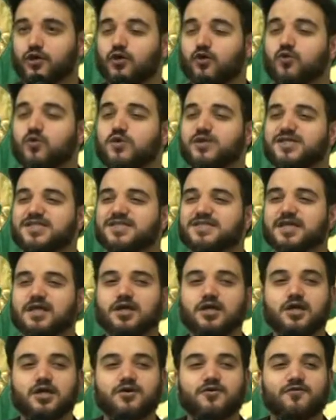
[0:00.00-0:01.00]
Who is
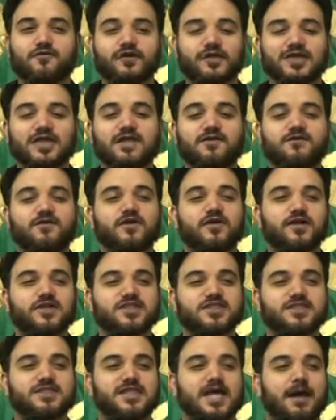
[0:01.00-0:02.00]
giving
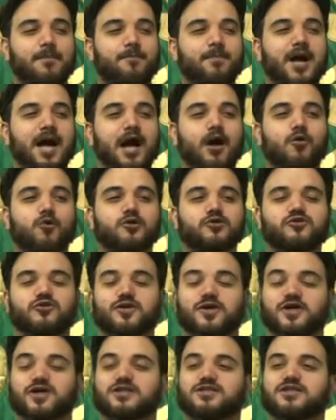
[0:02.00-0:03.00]
us that power
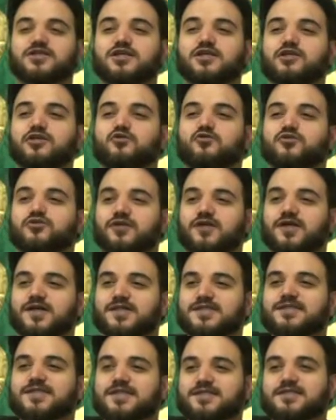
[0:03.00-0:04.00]
to continue to
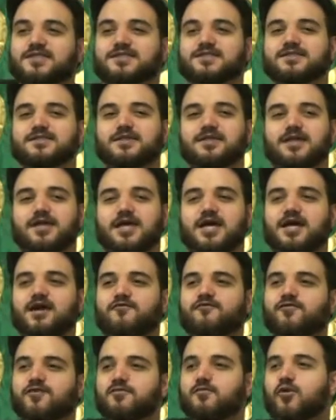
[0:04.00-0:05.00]
exist at
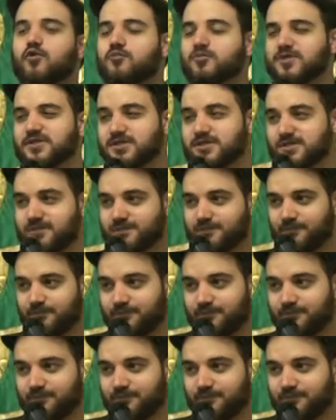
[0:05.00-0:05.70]
every moment?